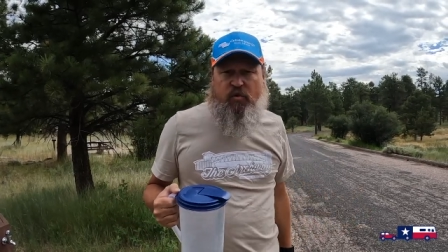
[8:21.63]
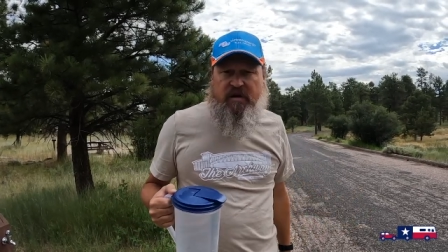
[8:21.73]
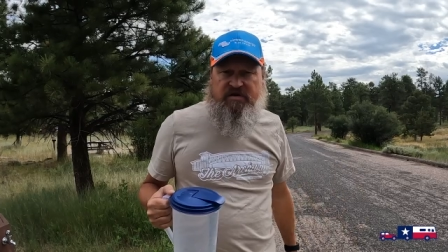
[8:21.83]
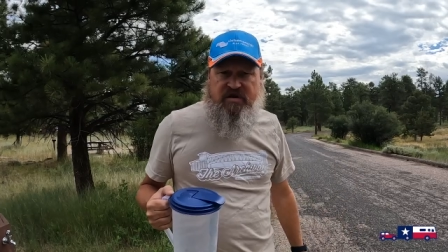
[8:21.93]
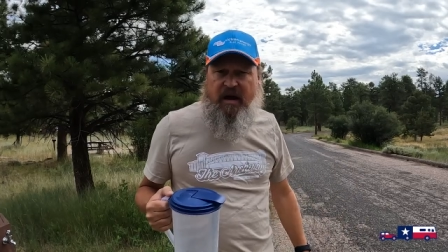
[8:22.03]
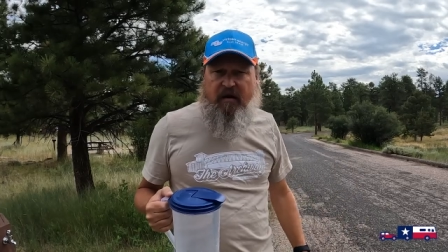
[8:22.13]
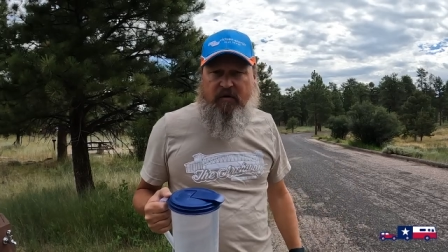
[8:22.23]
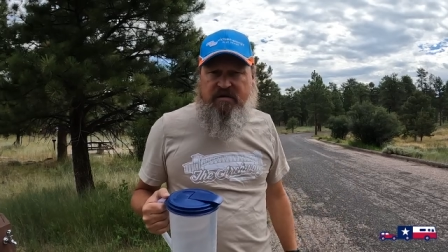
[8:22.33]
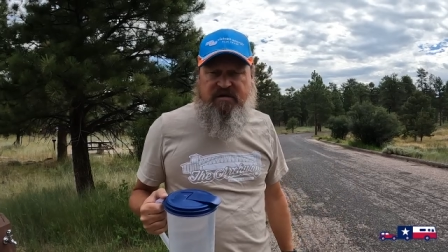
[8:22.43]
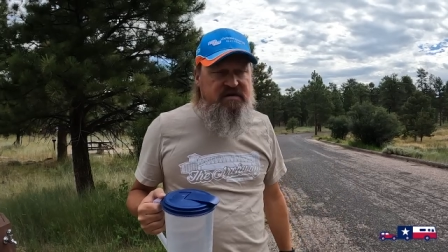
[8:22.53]
quick
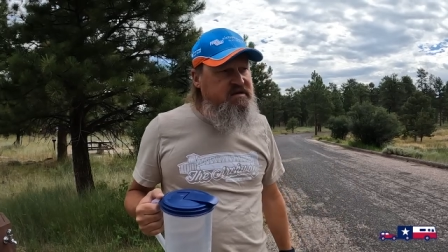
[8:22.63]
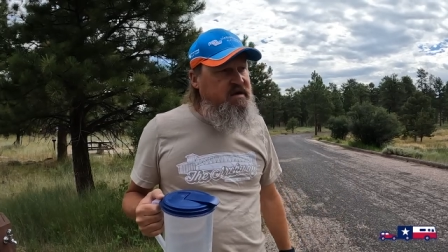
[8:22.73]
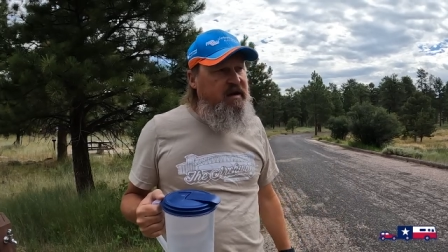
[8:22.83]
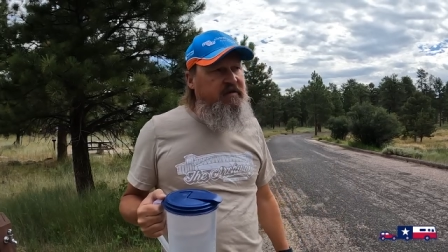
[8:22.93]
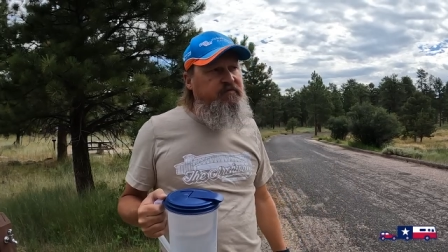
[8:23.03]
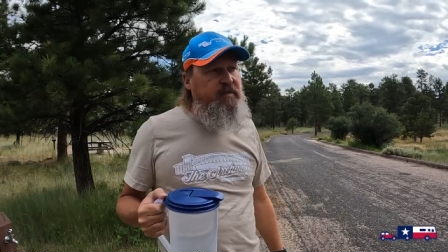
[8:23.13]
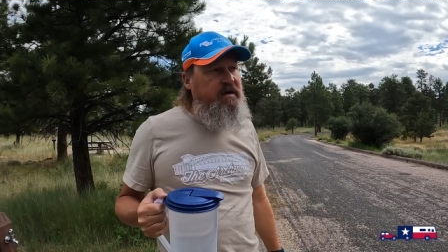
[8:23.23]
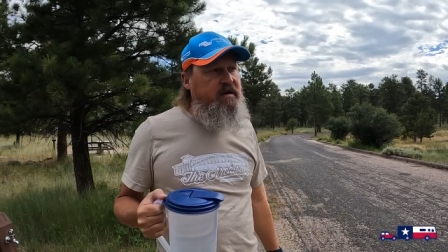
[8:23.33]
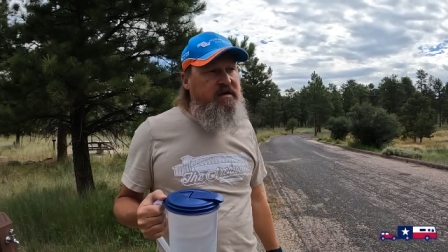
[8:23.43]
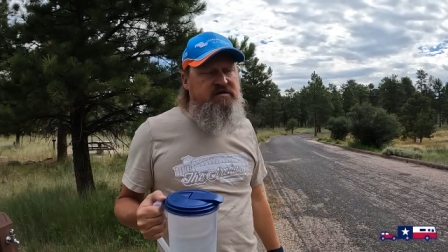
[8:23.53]
showers and stuff
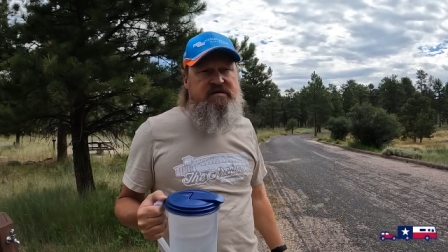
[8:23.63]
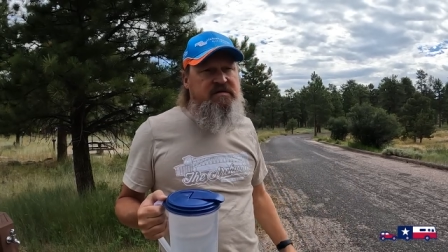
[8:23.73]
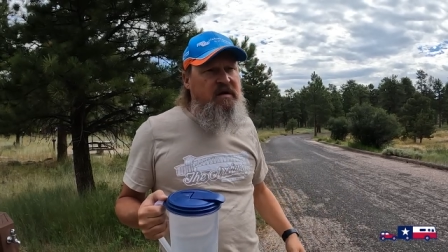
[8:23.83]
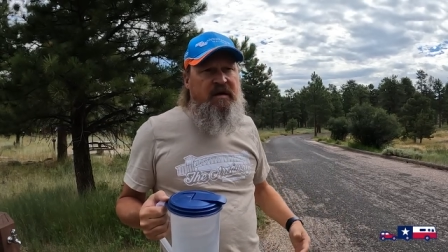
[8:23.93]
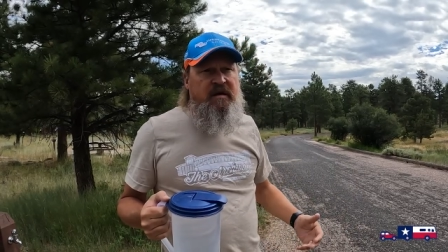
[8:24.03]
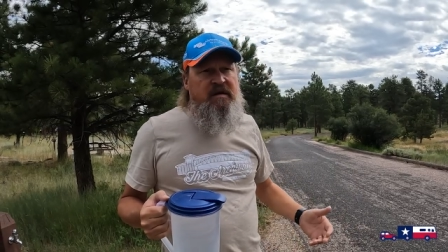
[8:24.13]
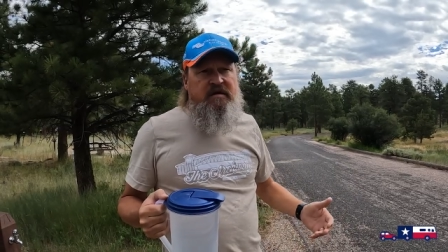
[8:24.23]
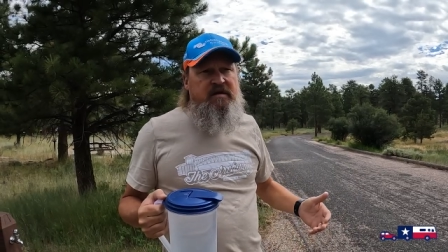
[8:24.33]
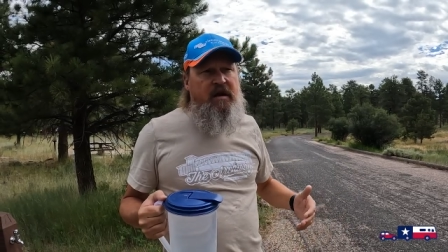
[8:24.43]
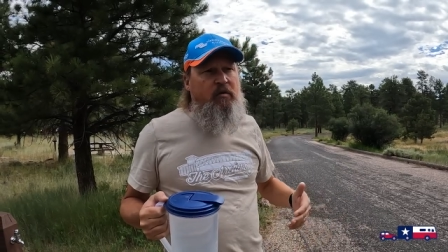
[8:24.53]
because
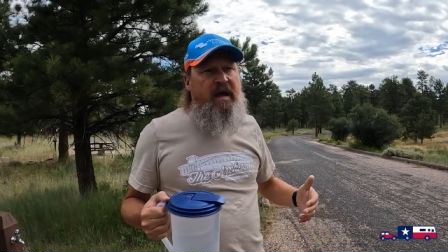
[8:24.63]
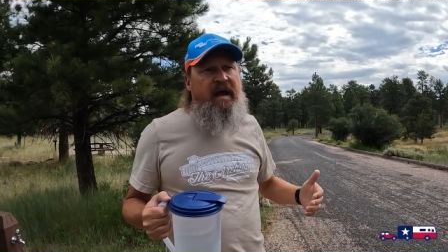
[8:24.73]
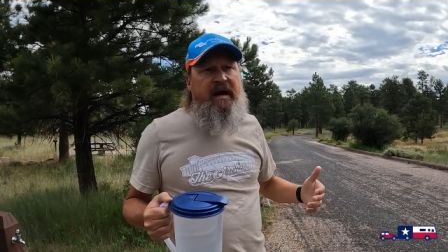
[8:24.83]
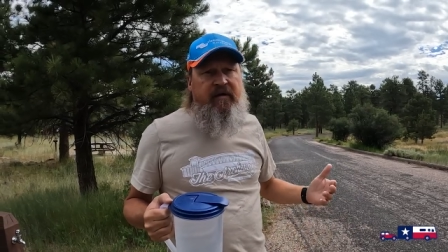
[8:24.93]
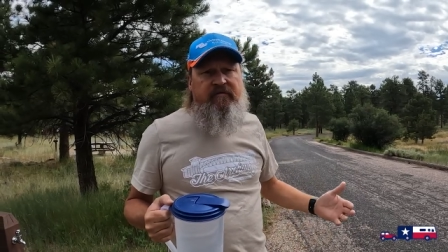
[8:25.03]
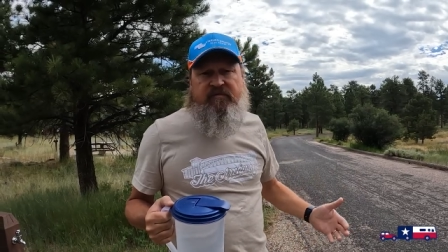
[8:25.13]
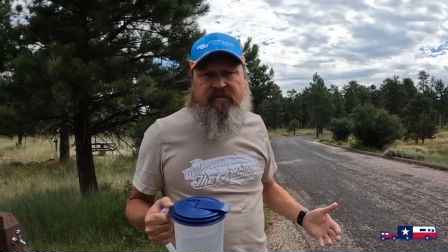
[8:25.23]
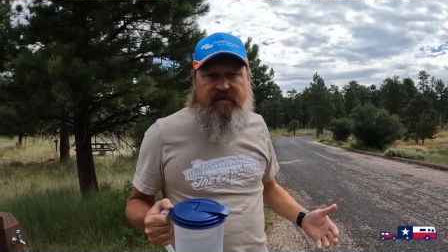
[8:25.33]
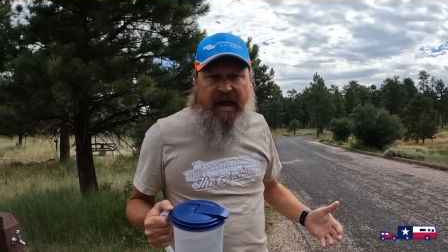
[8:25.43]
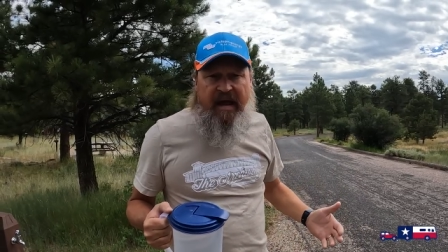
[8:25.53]
you don't have
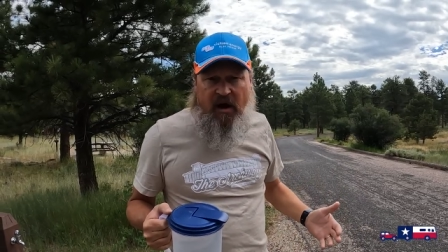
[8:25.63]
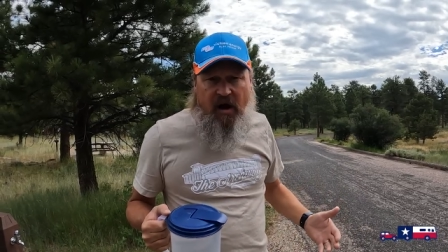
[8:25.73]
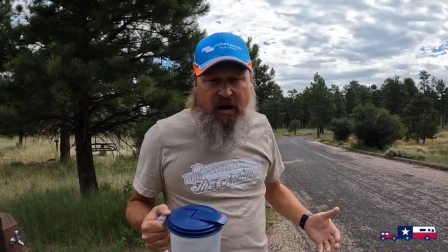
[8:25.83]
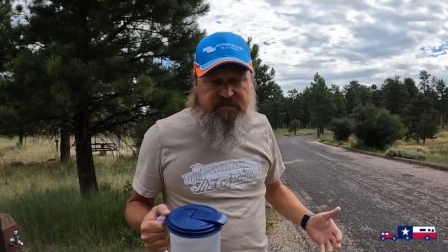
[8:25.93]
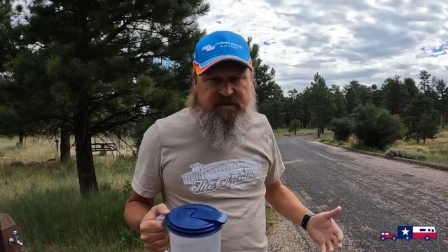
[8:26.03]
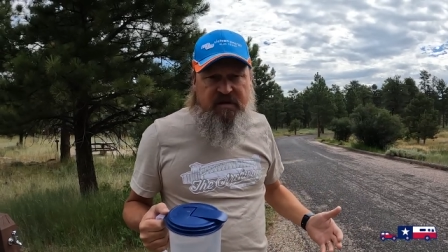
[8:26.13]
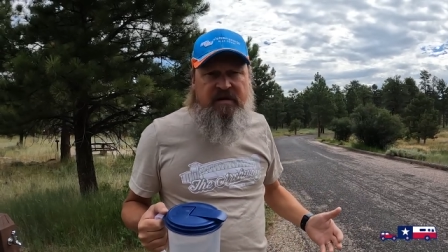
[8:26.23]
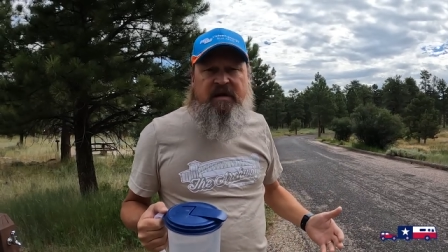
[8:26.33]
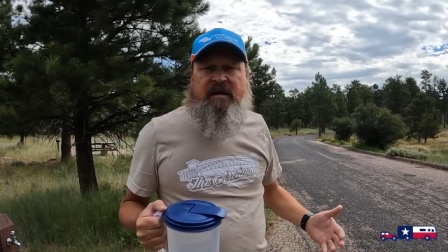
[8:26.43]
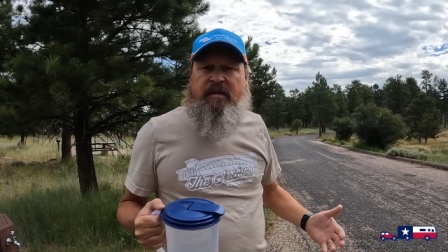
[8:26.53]
that option.
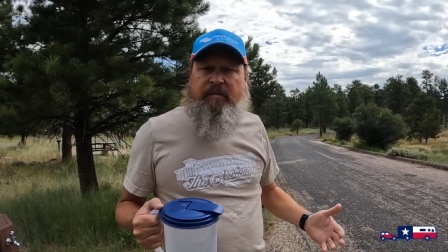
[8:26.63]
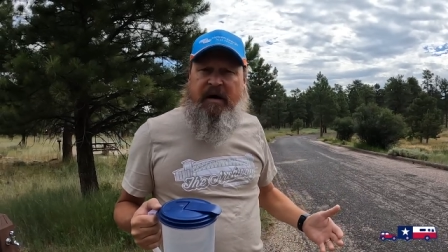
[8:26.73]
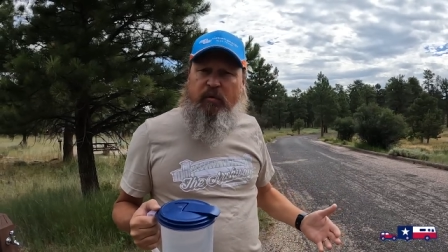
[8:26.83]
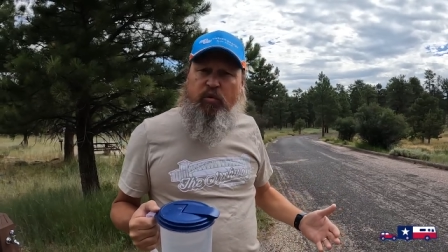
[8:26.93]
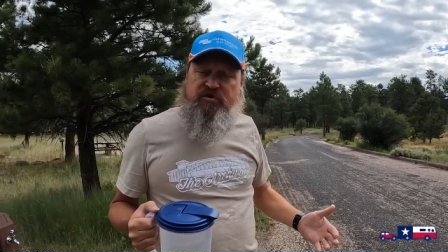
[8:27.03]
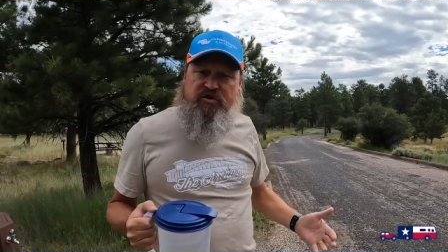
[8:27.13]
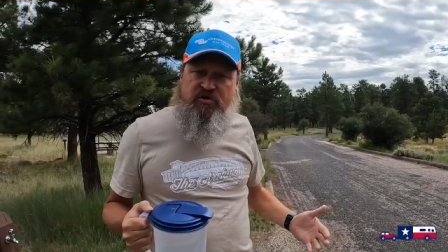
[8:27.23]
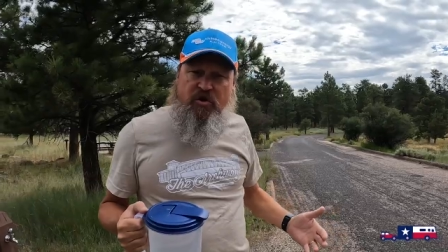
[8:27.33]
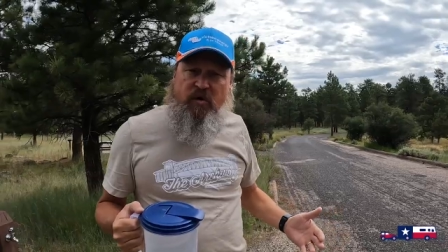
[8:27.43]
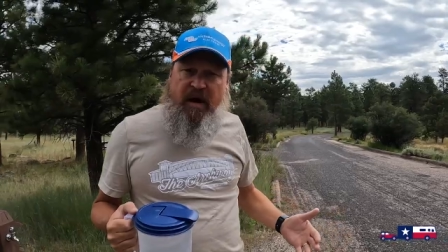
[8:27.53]
But what you
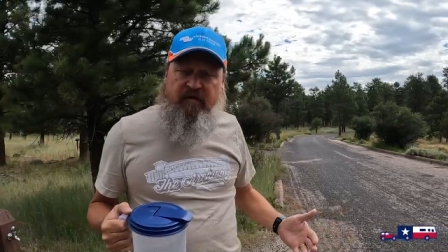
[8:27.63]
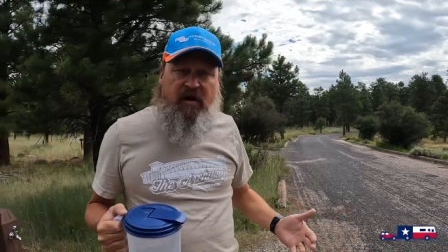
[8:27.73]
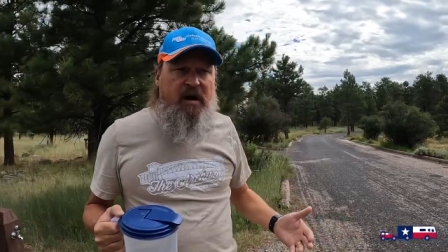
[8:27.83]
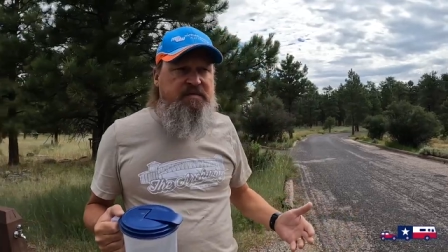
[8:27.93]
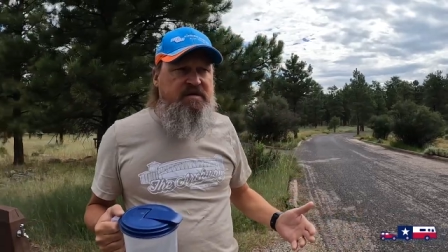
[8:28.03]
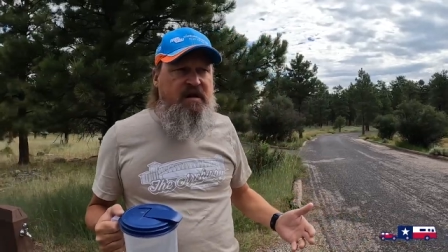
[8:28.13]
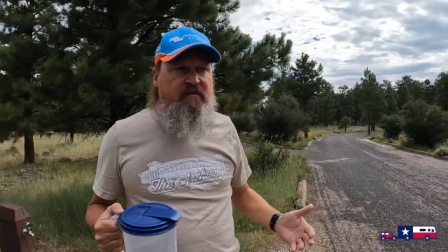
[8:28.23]
do have an option